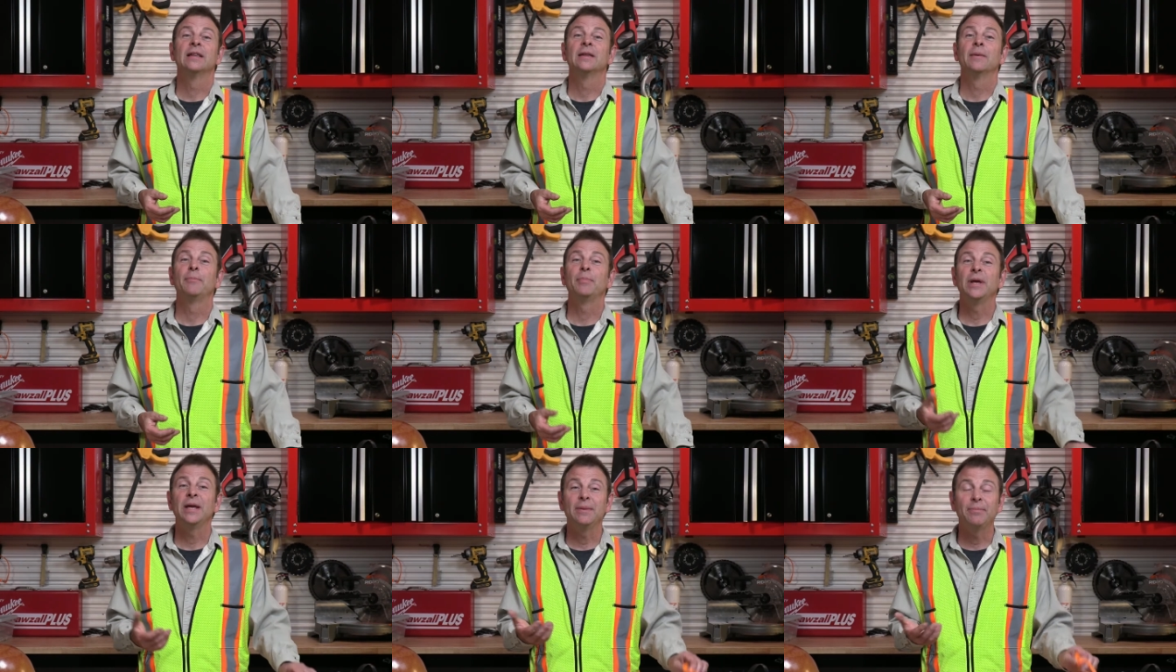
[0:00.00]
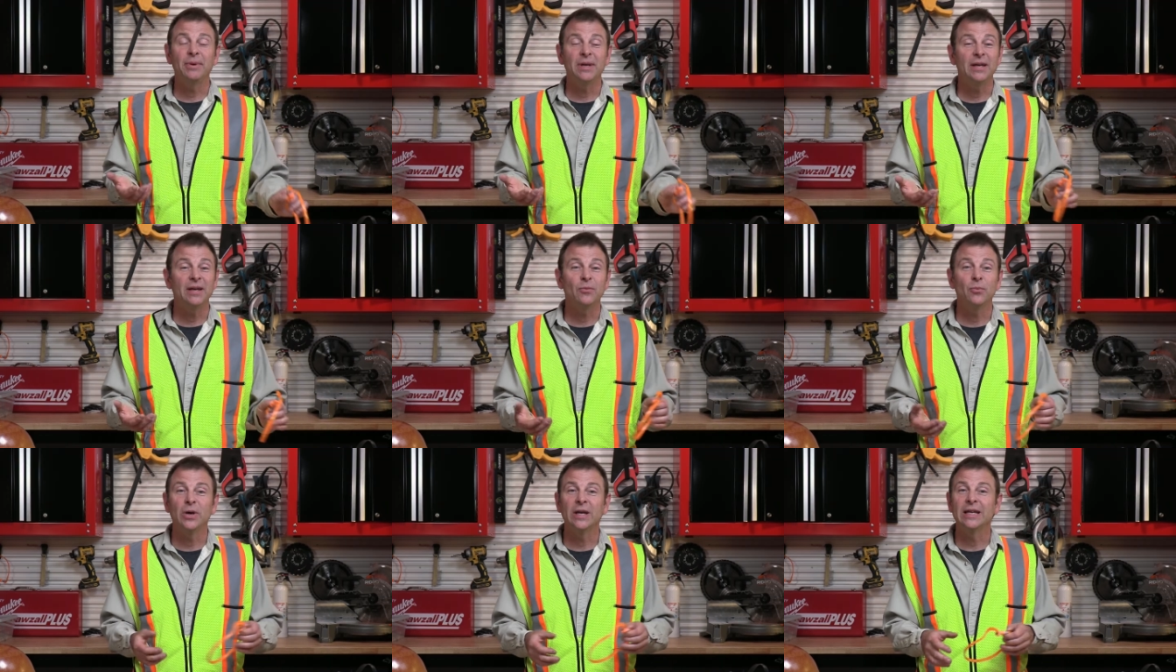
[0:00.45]
The P P
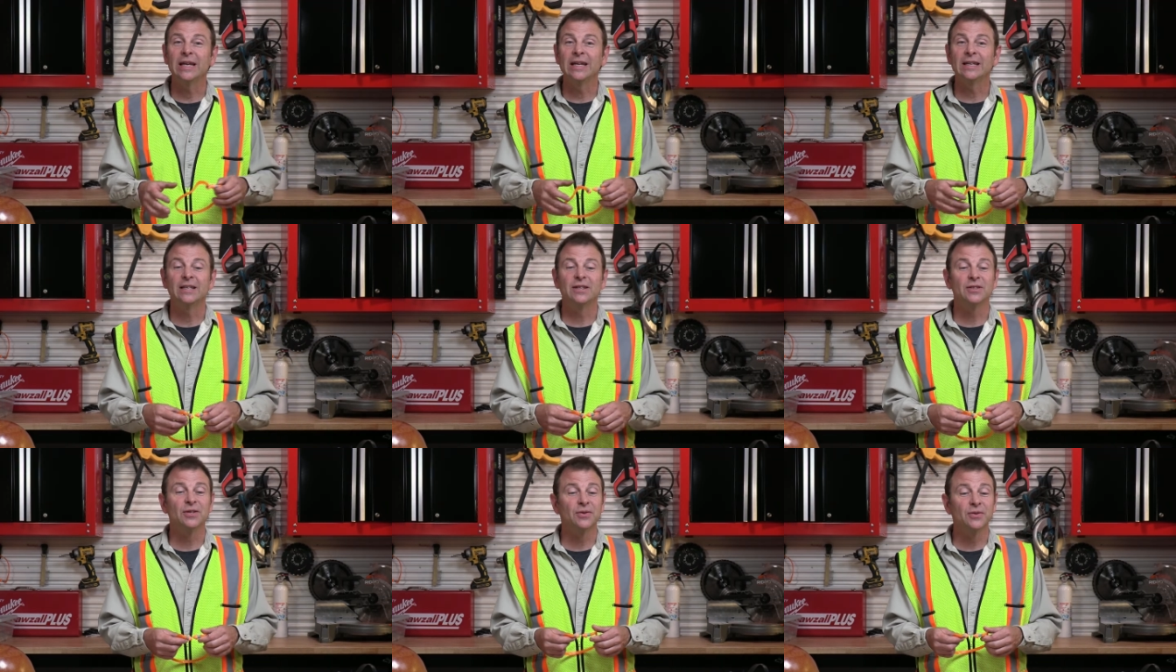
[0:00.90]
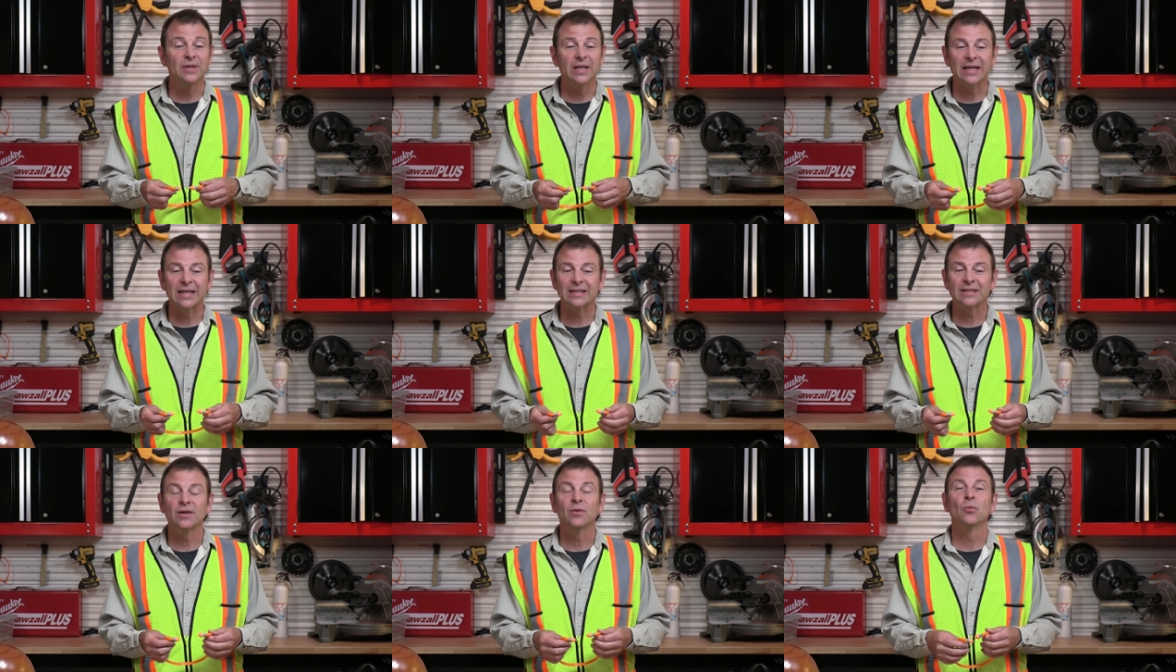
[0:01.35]
E we need to do
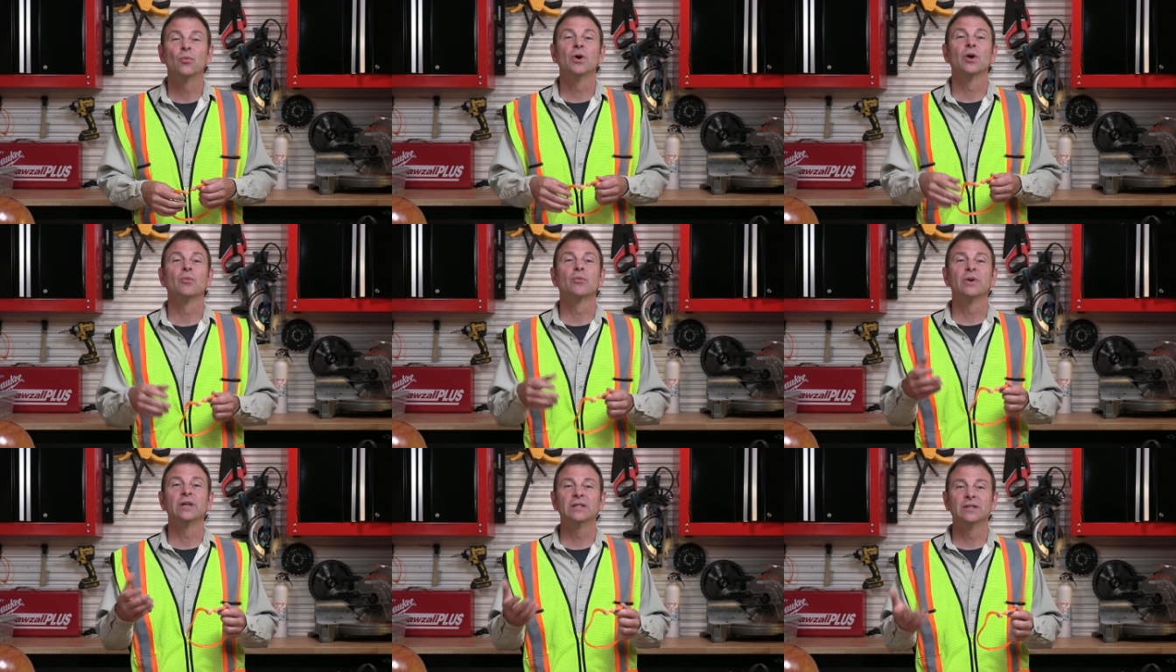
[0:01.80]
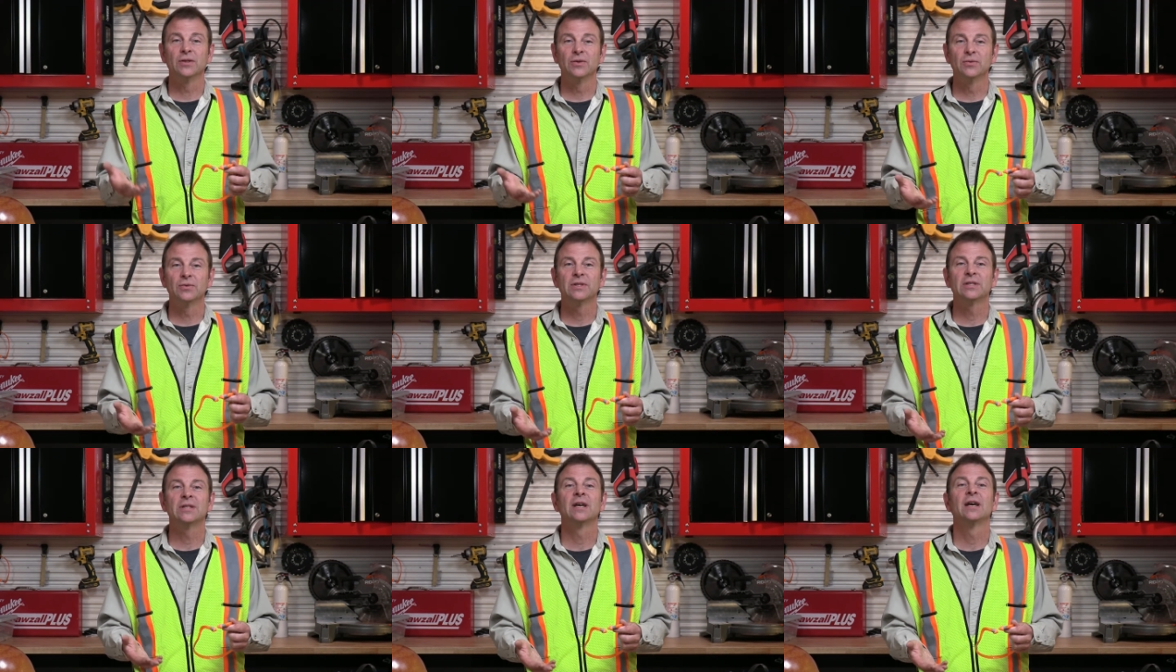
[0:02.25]
this will
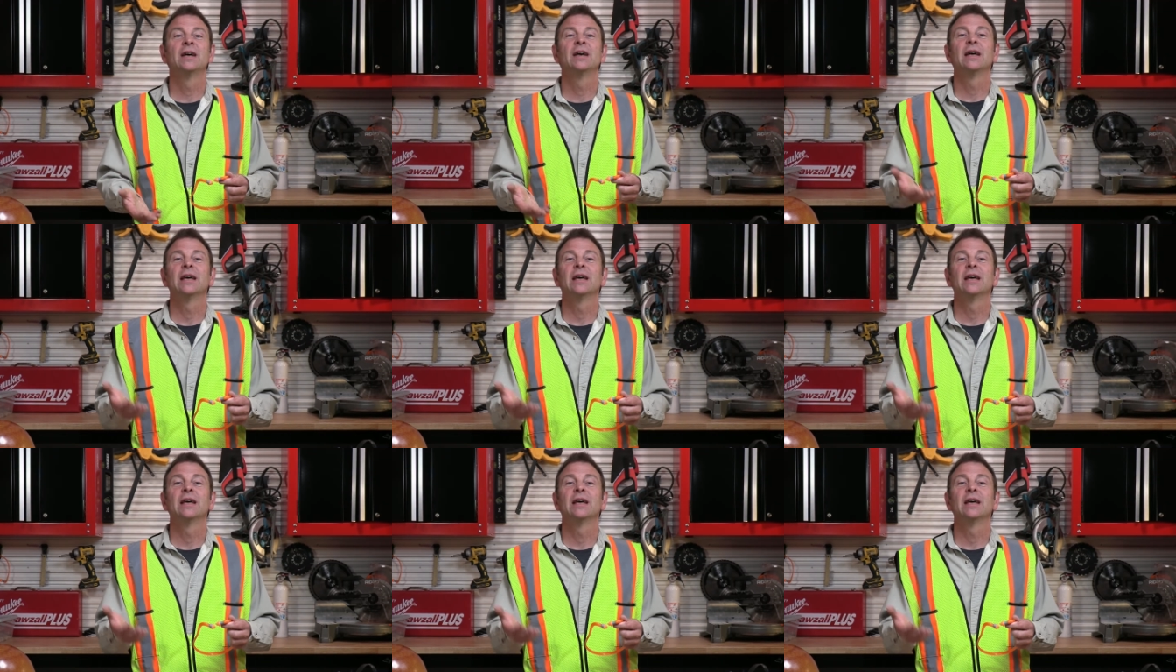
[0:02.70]
reduce